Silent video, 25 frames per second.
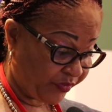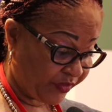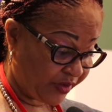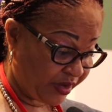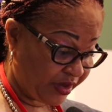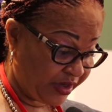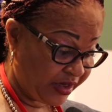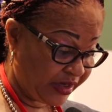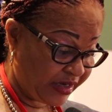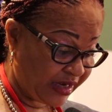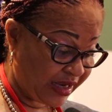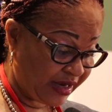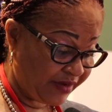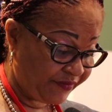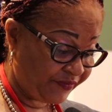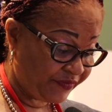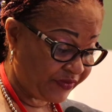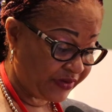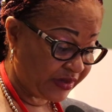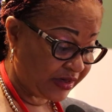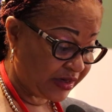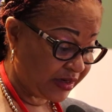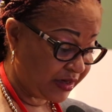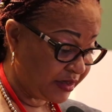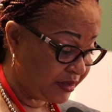In
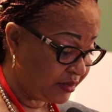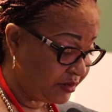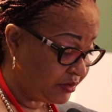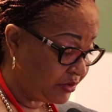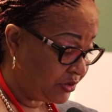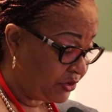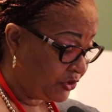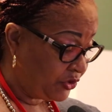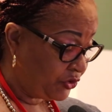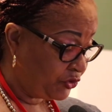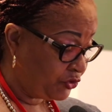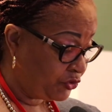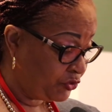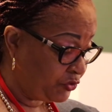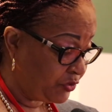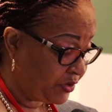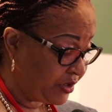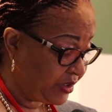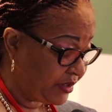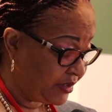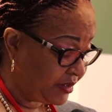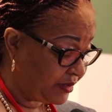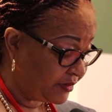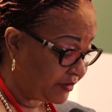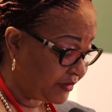Africa,
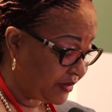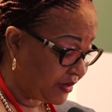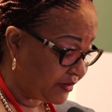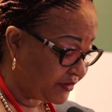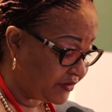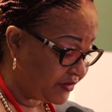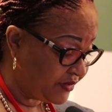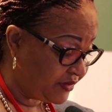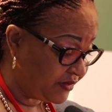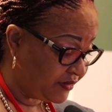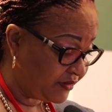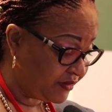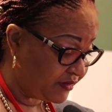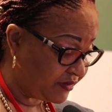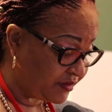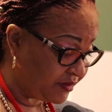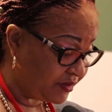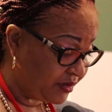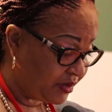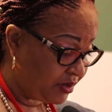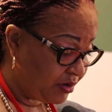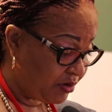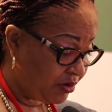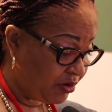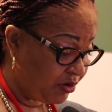during the 13th
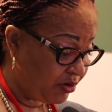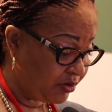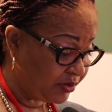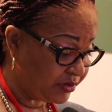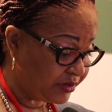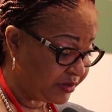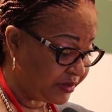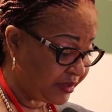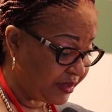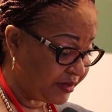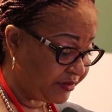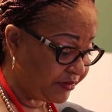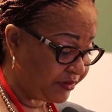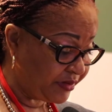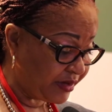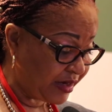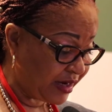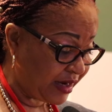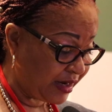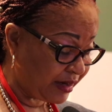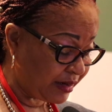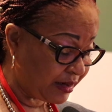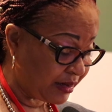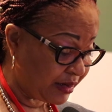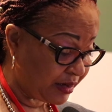
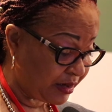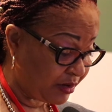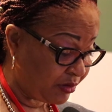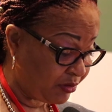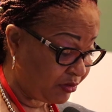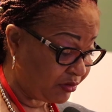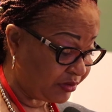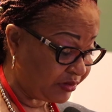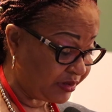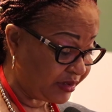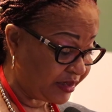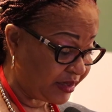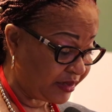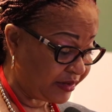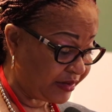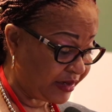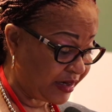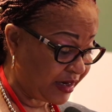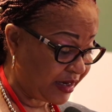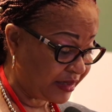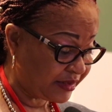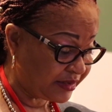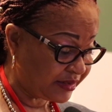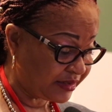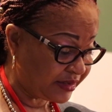Ordinary
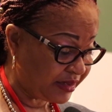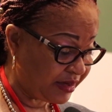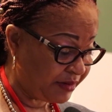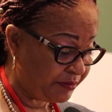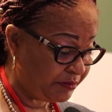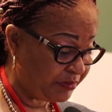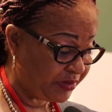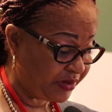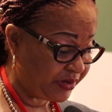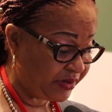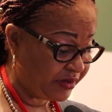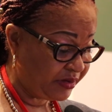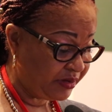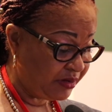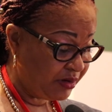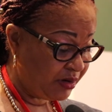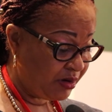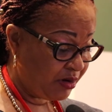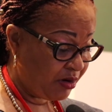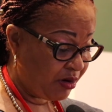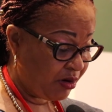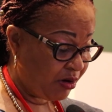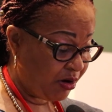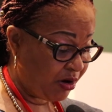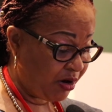Assembly
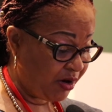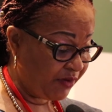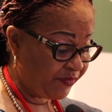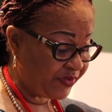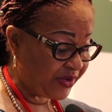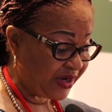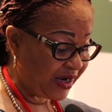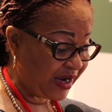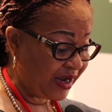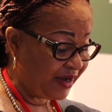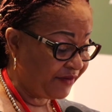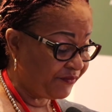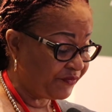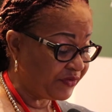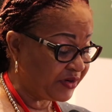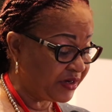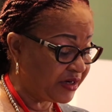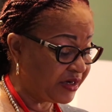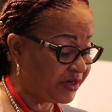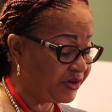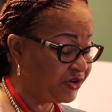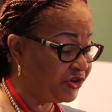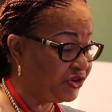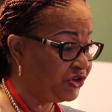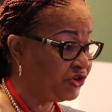of the
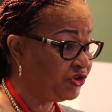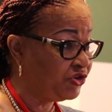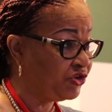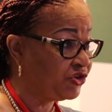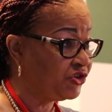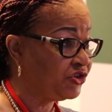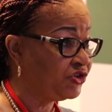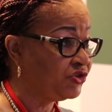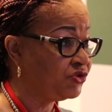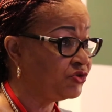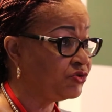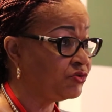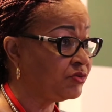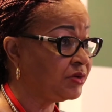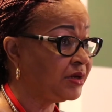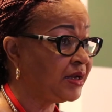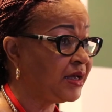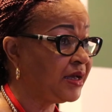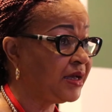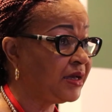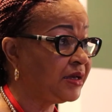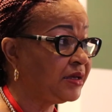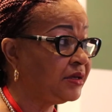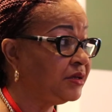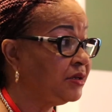African Union in
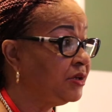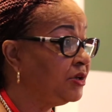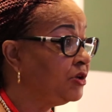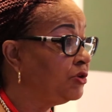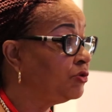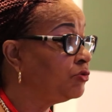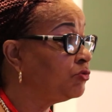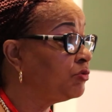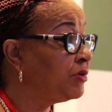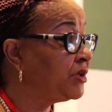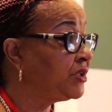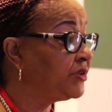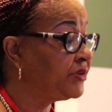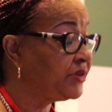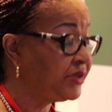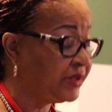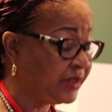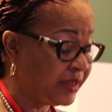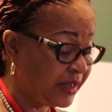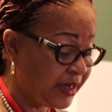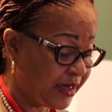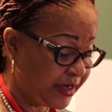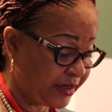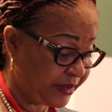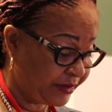July
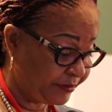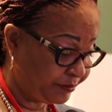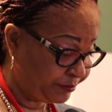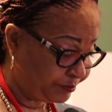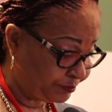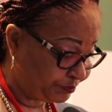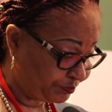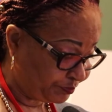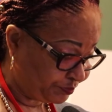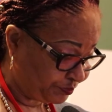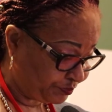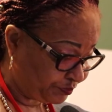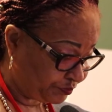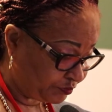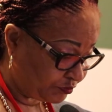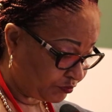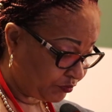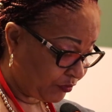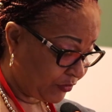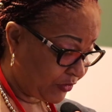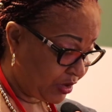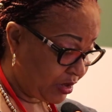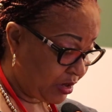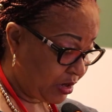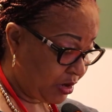29.
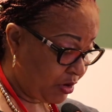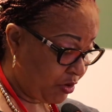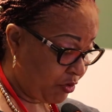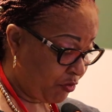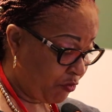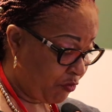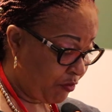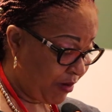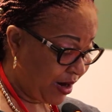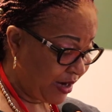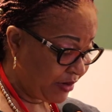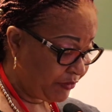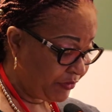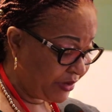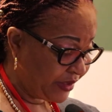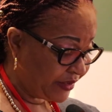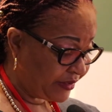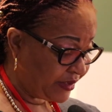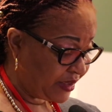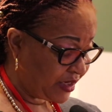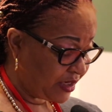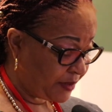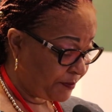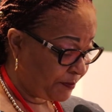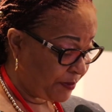While we
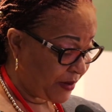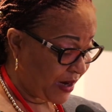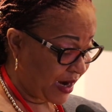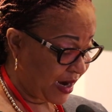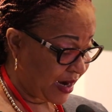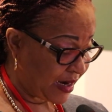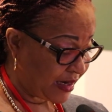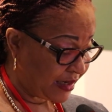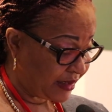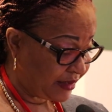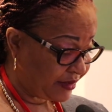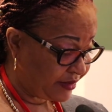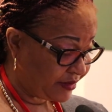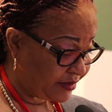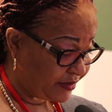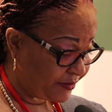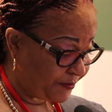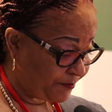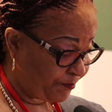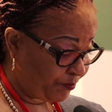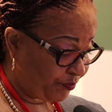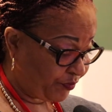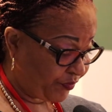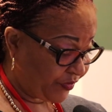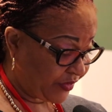take pride
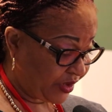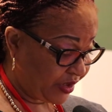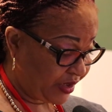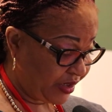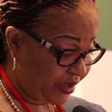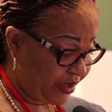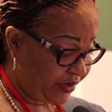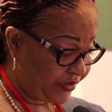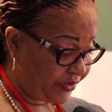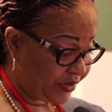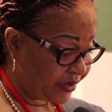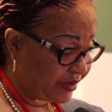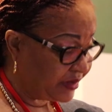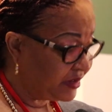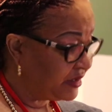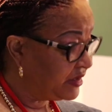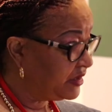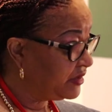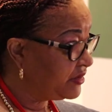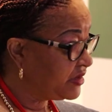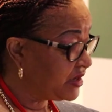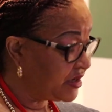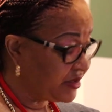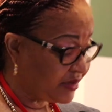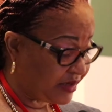in the
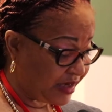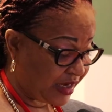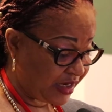related